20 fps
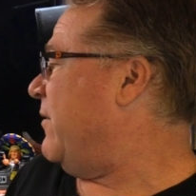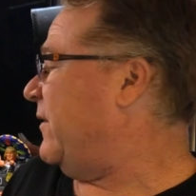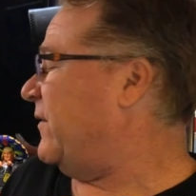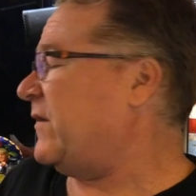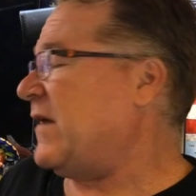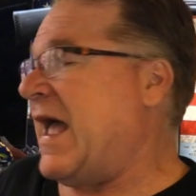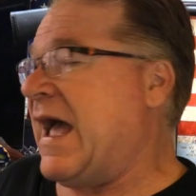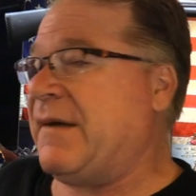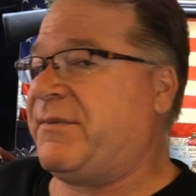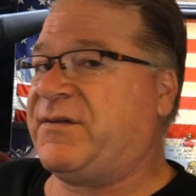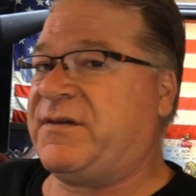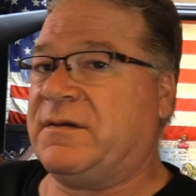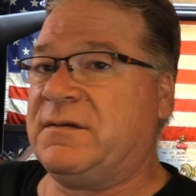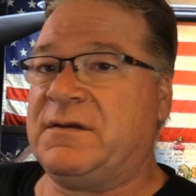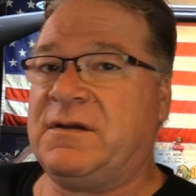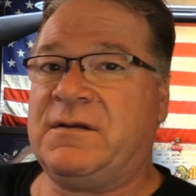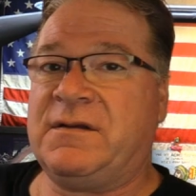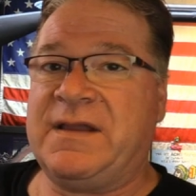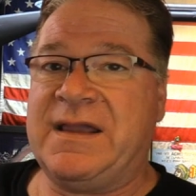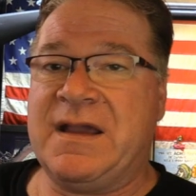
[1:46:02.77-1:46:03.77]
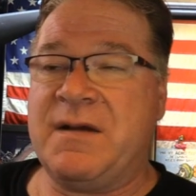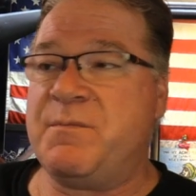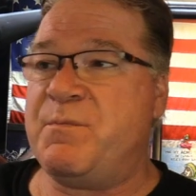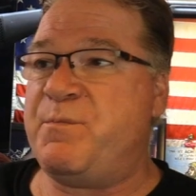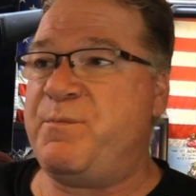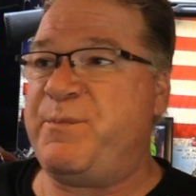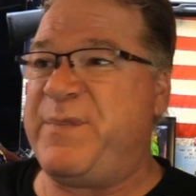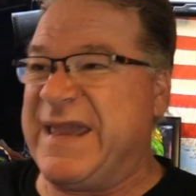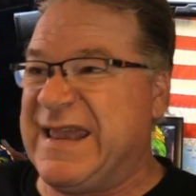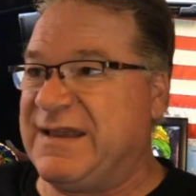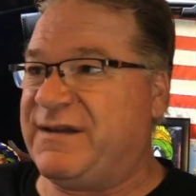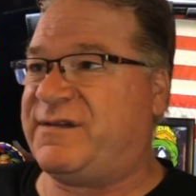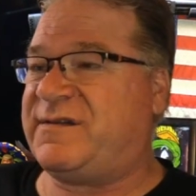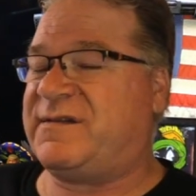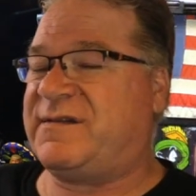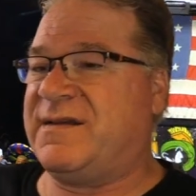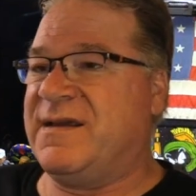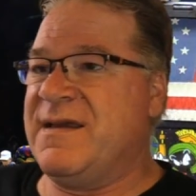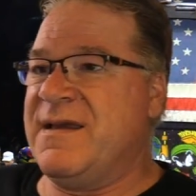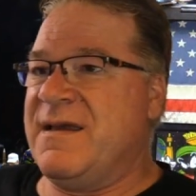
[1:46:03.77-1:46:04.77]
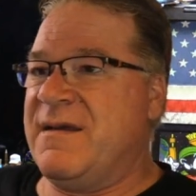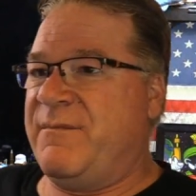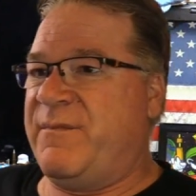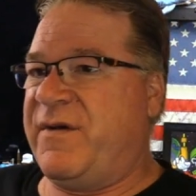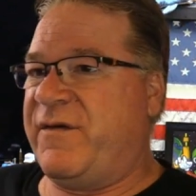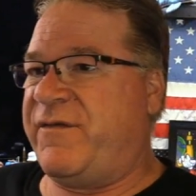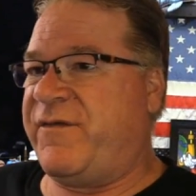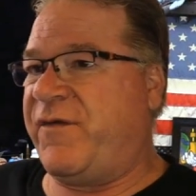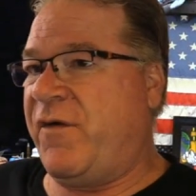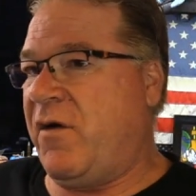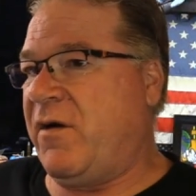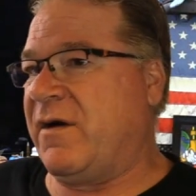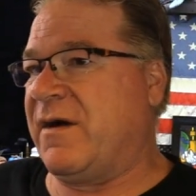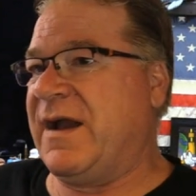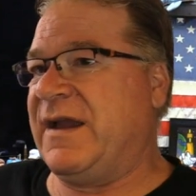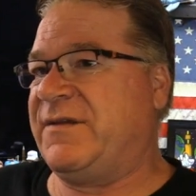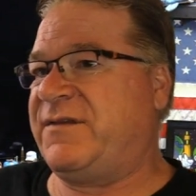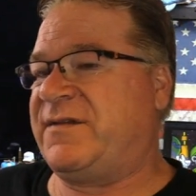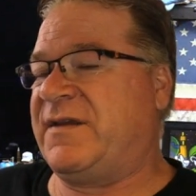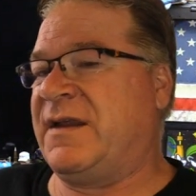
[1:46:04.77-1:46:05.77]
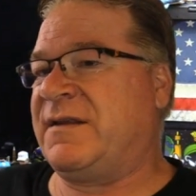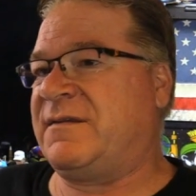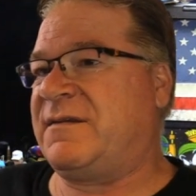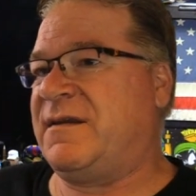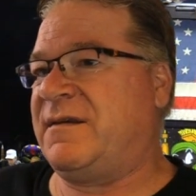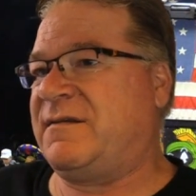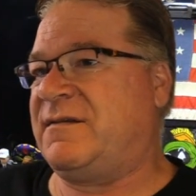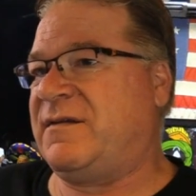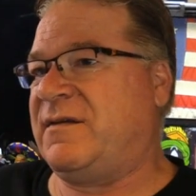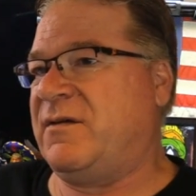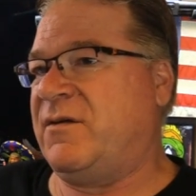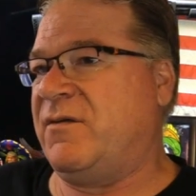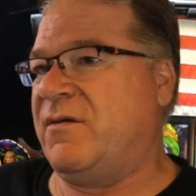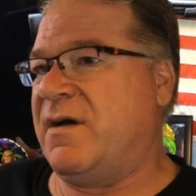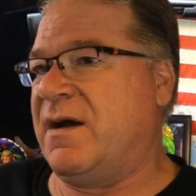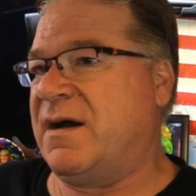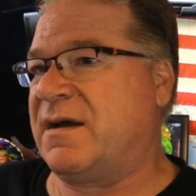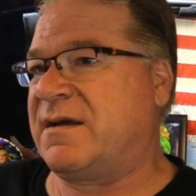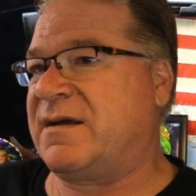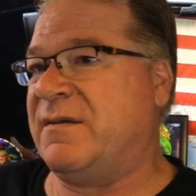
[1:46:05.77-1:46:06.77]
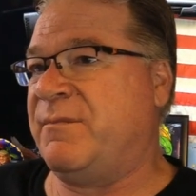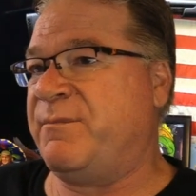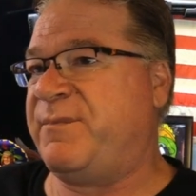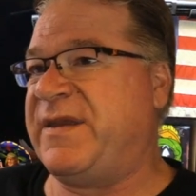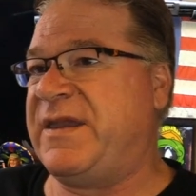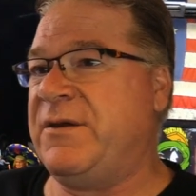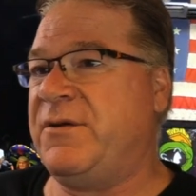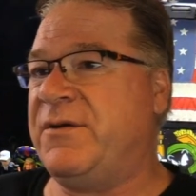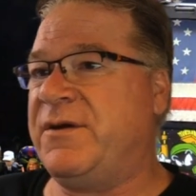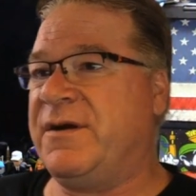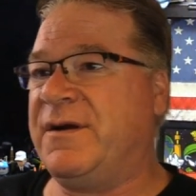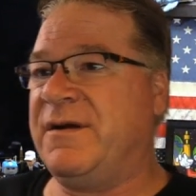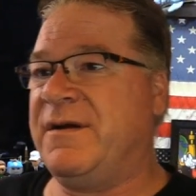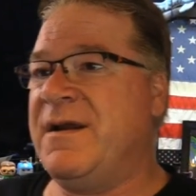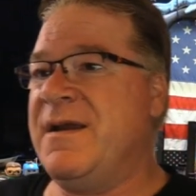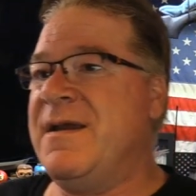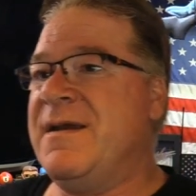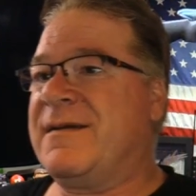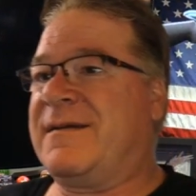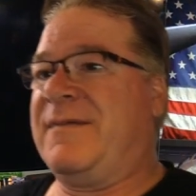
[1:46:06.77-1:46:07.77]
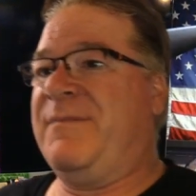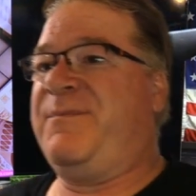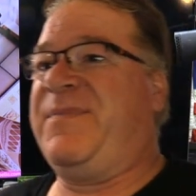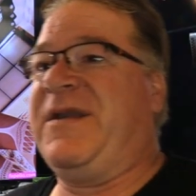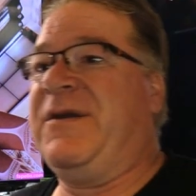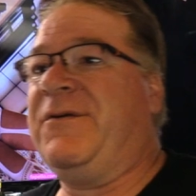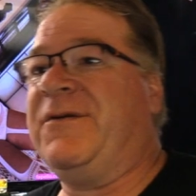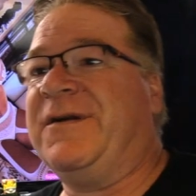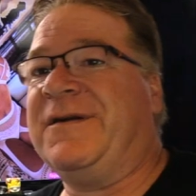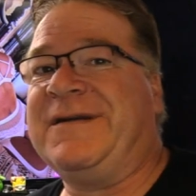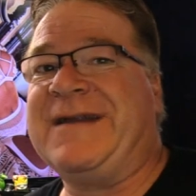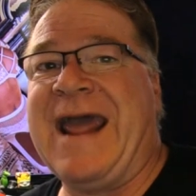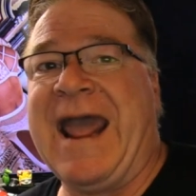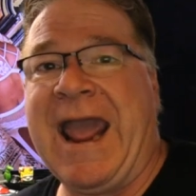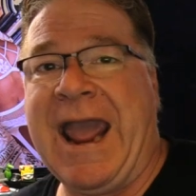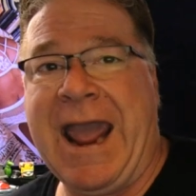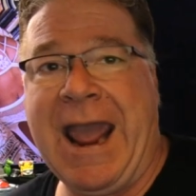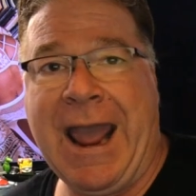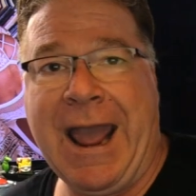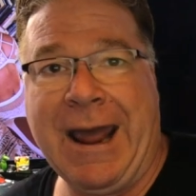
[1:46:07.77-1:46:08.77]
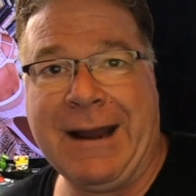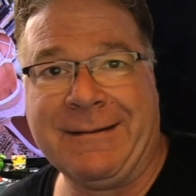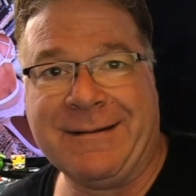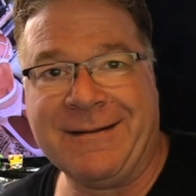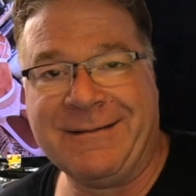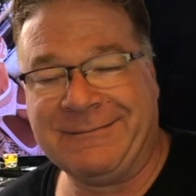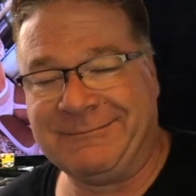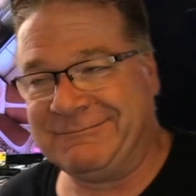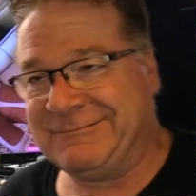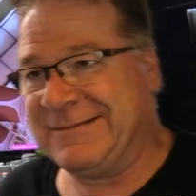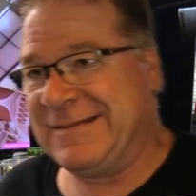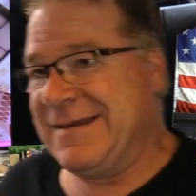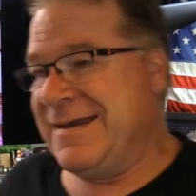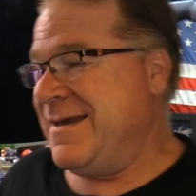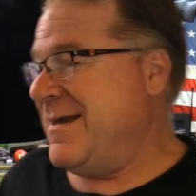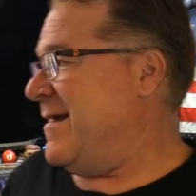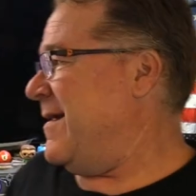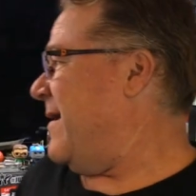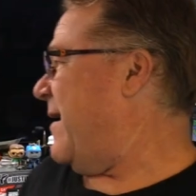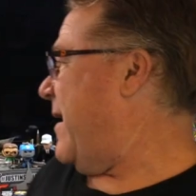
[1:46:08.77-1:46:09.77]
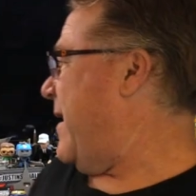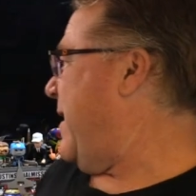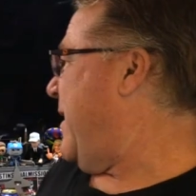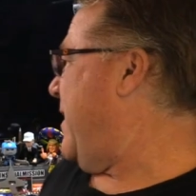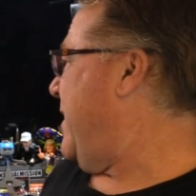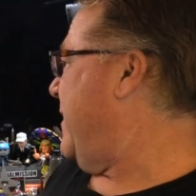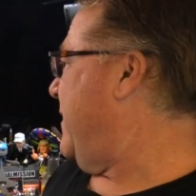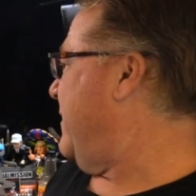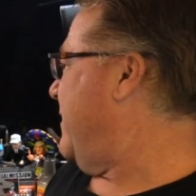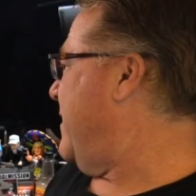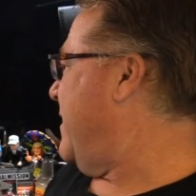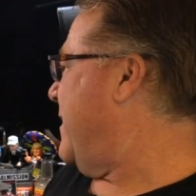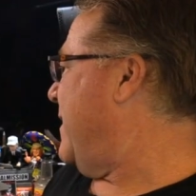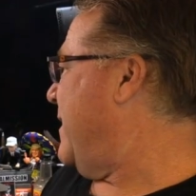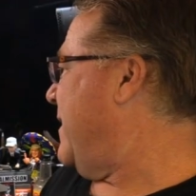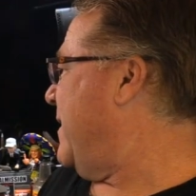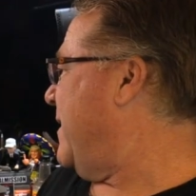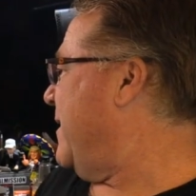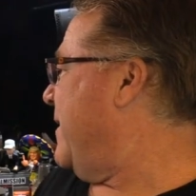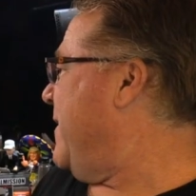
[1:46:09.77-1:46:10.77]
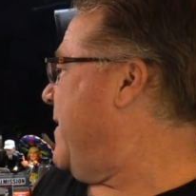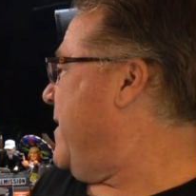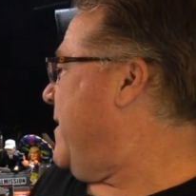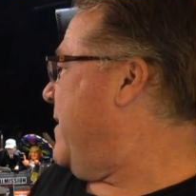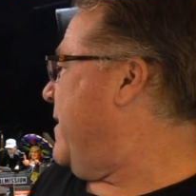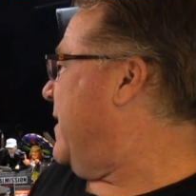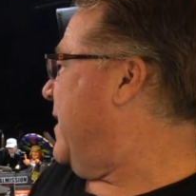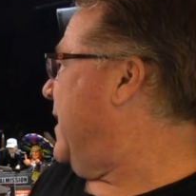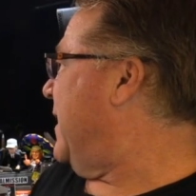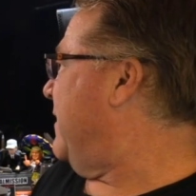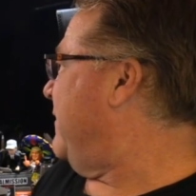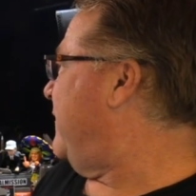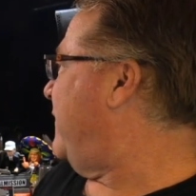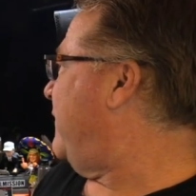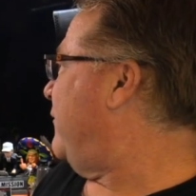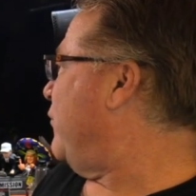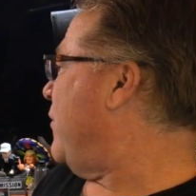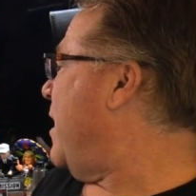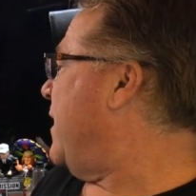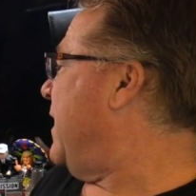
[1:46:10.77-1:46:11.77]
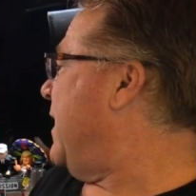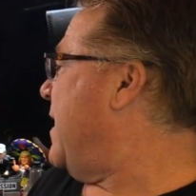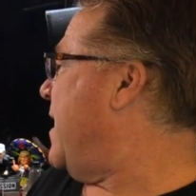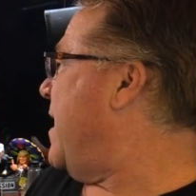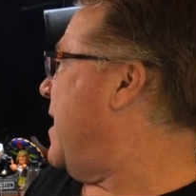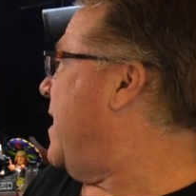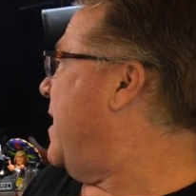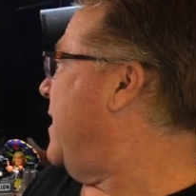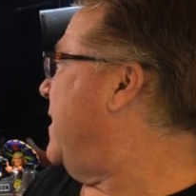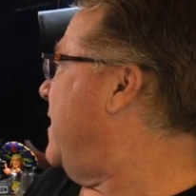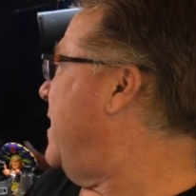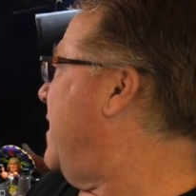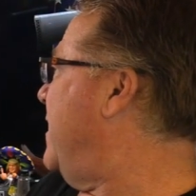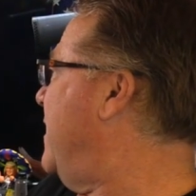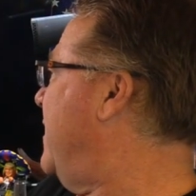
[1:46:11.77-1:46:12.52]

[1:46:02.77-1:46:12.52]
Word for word: was absolutely a beast before I sent it to uh, Computer Computer Dan, and uh, it's running on.